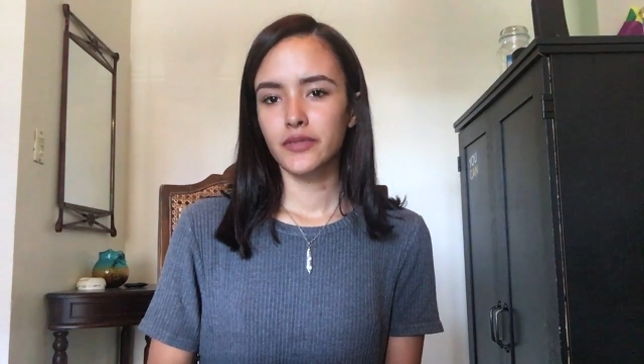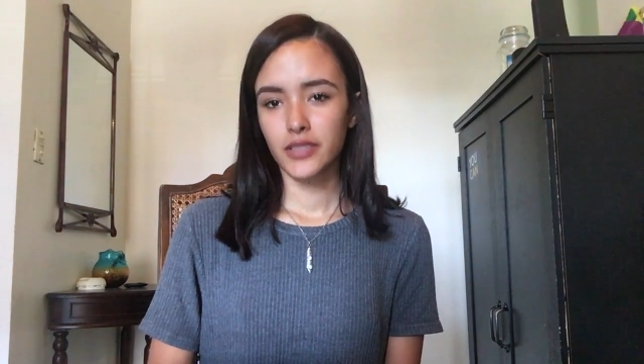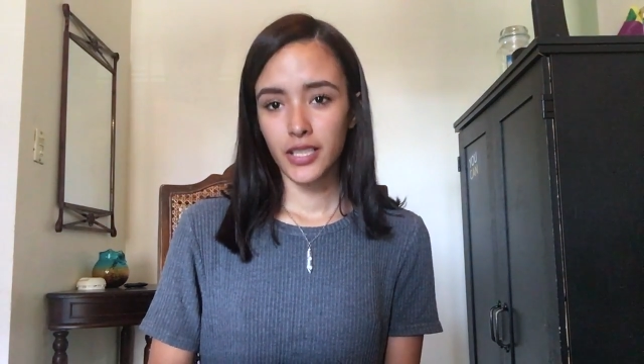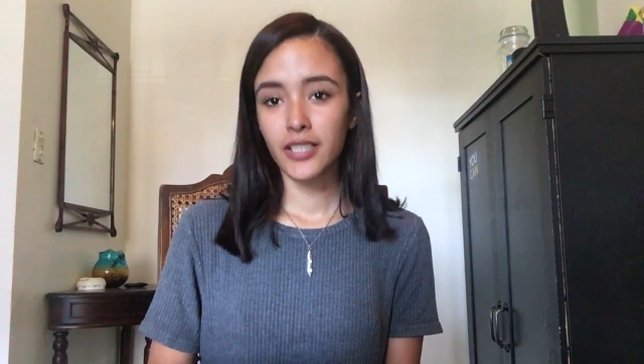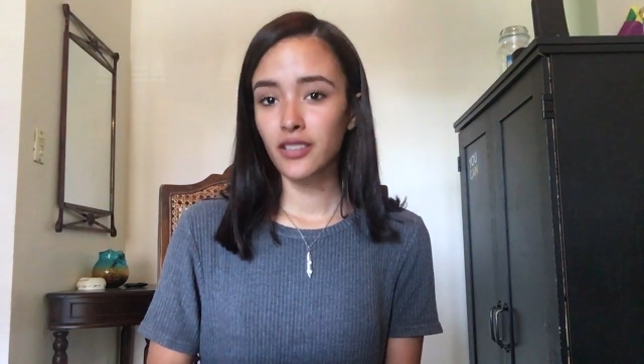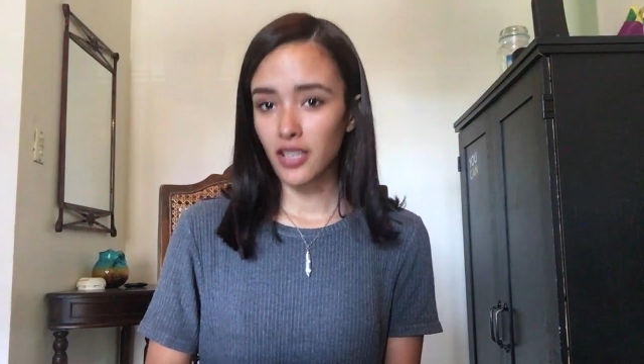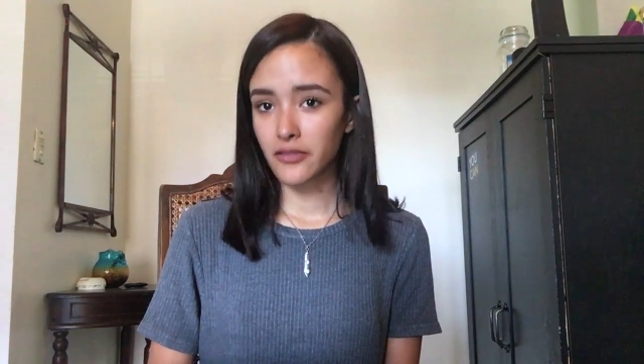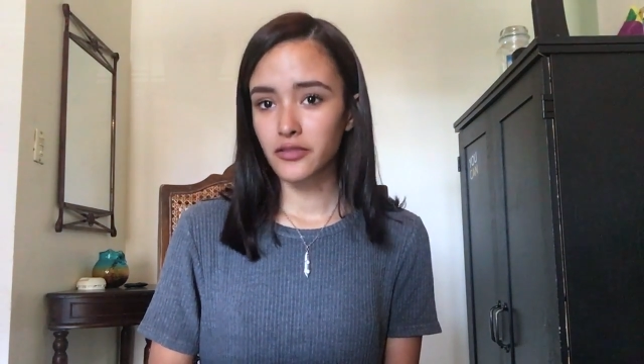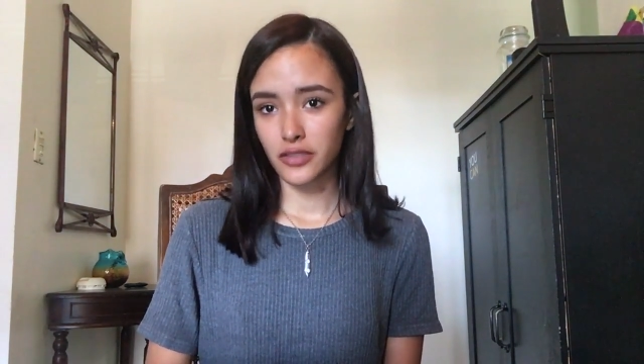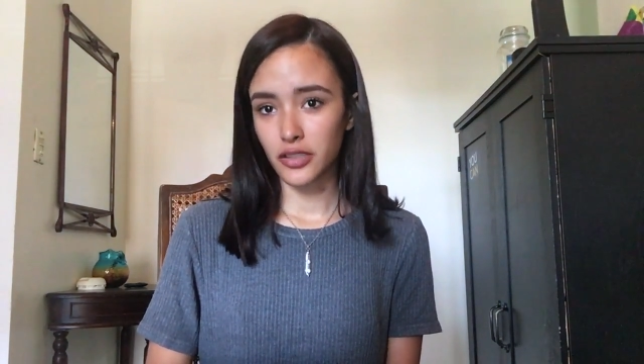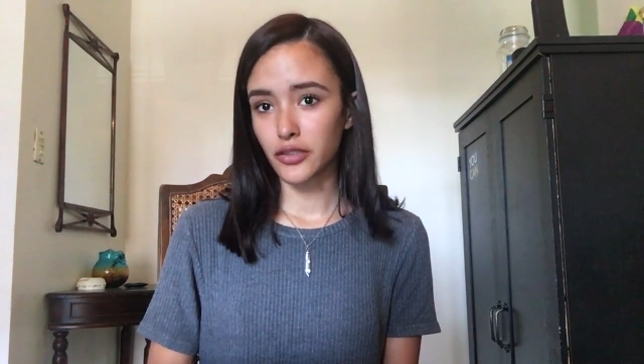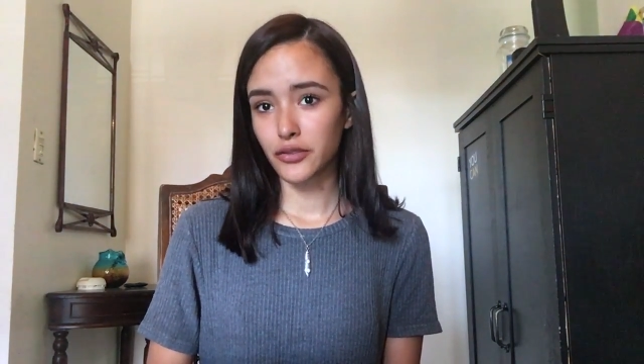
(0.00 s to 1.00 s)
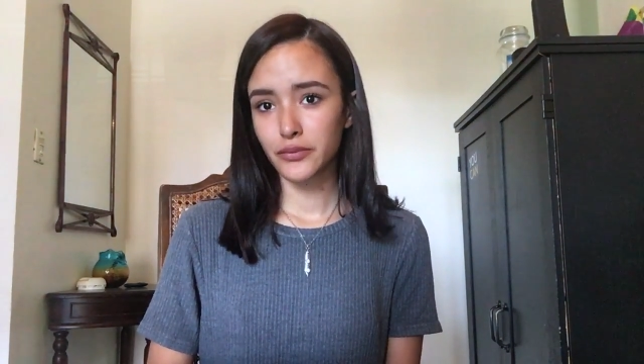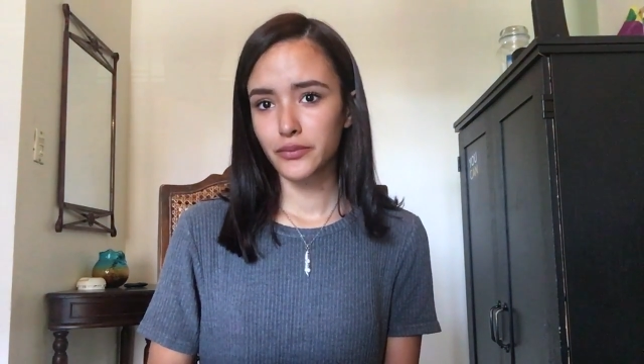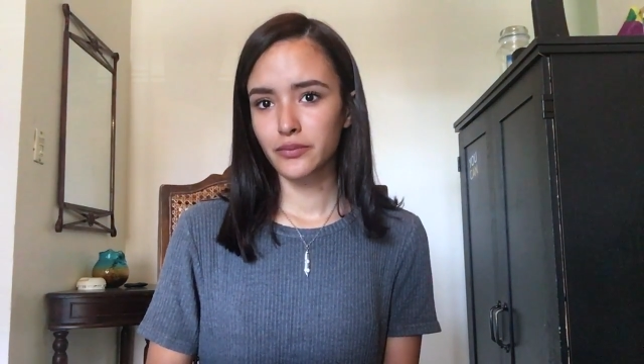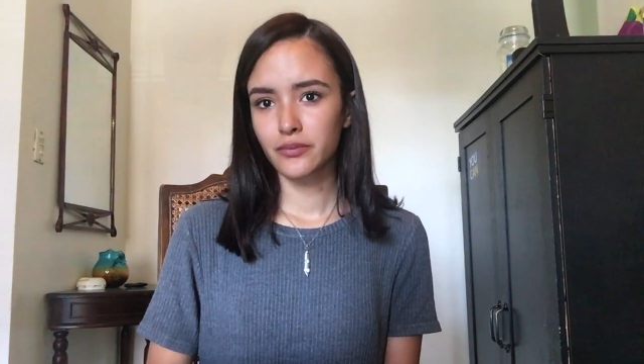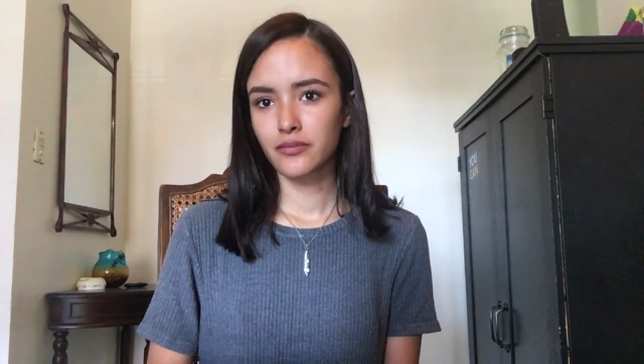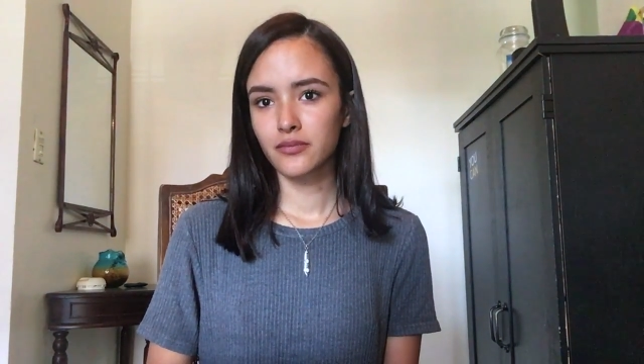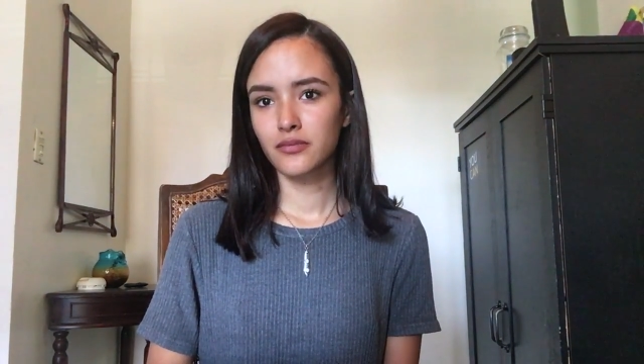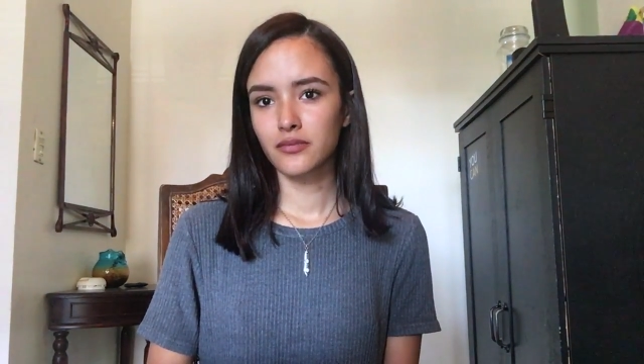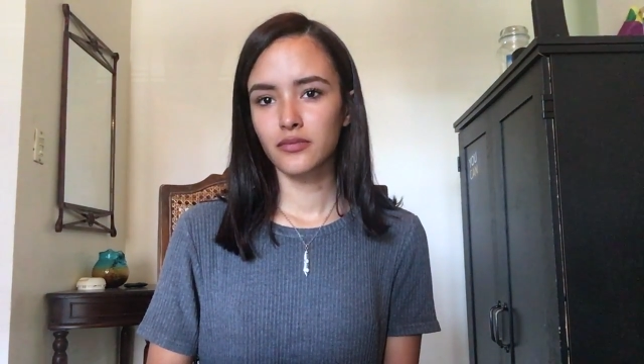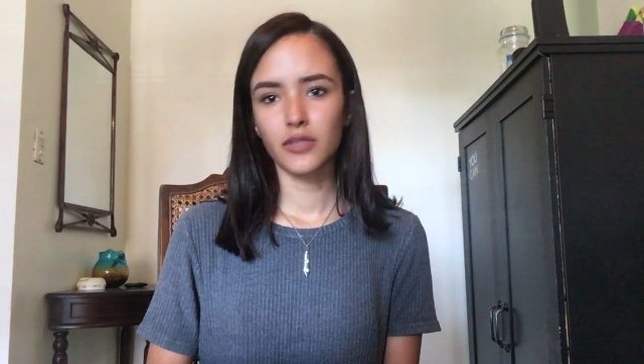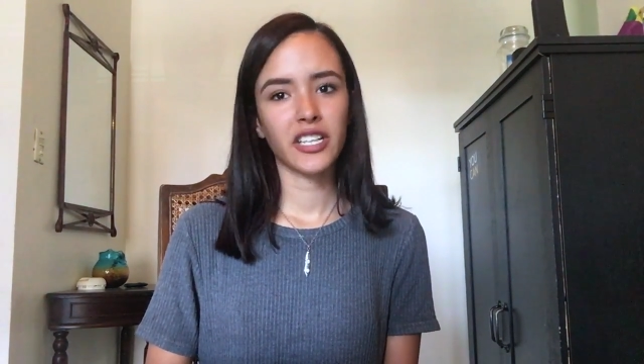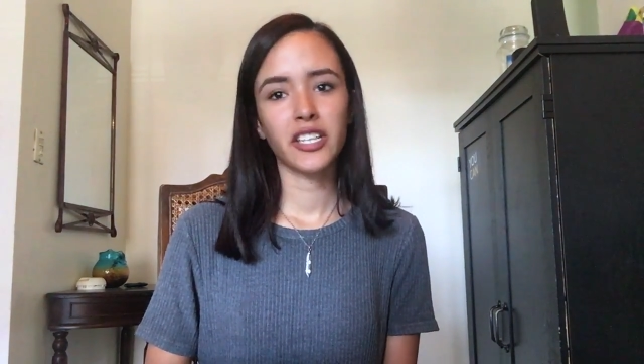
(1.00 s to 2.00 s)
he loves you.
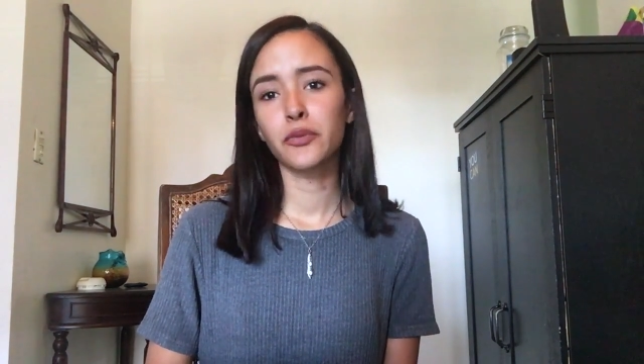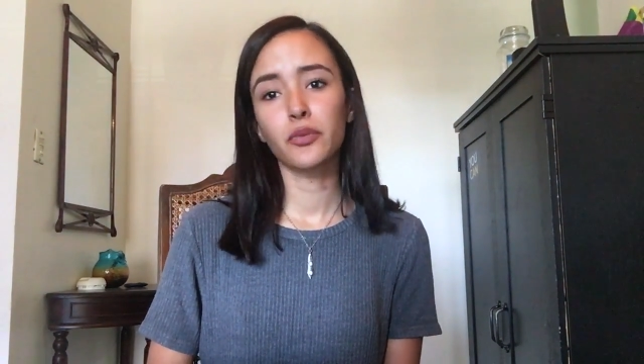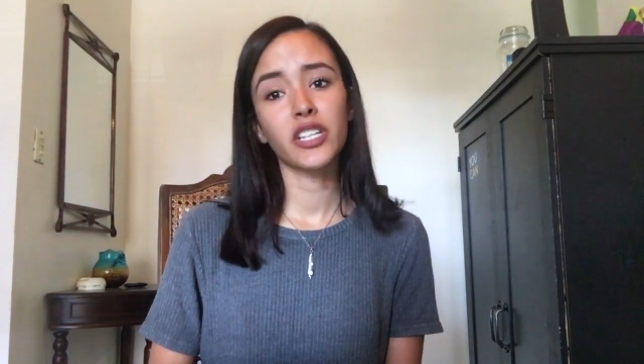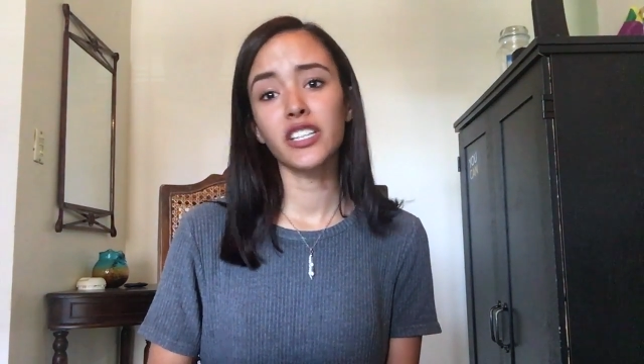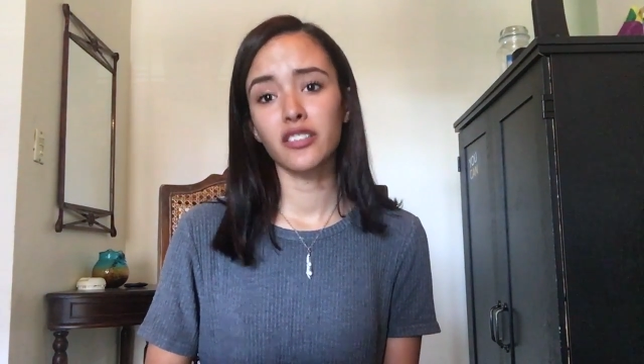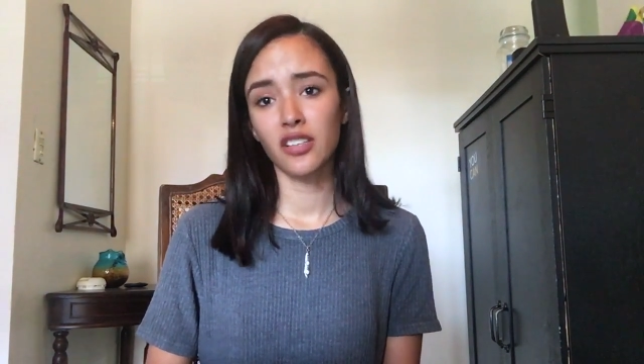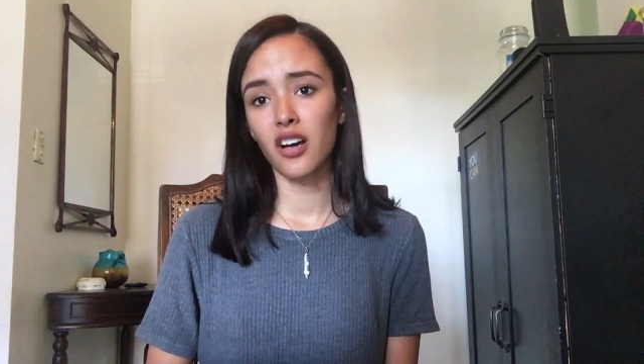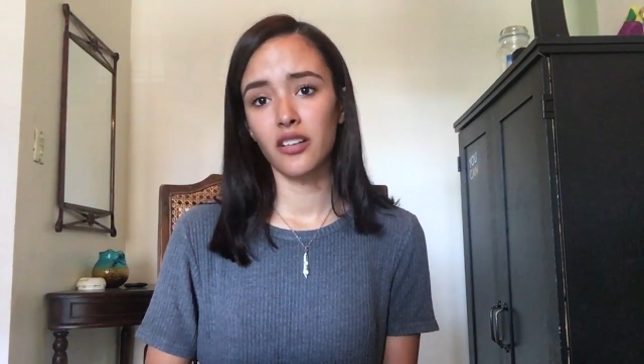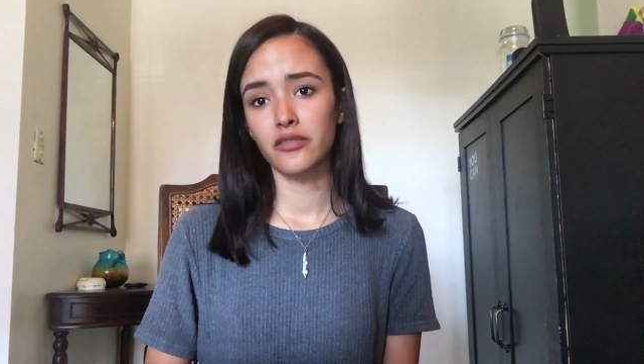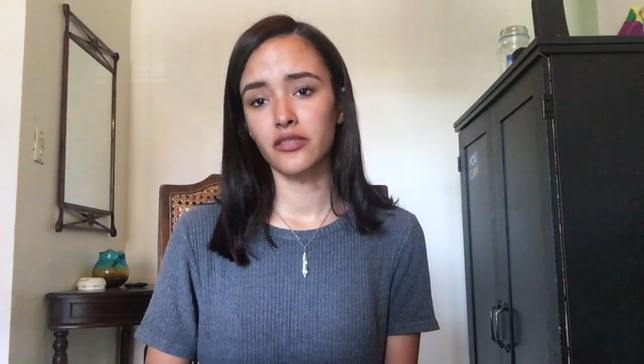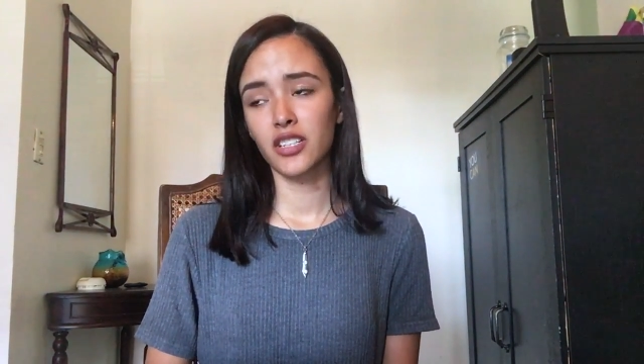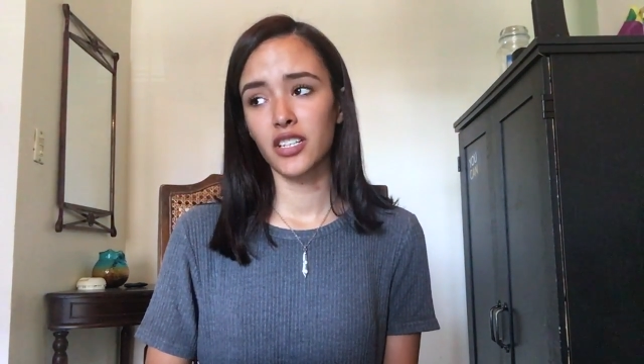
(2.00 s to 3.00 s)
What he wouldn't love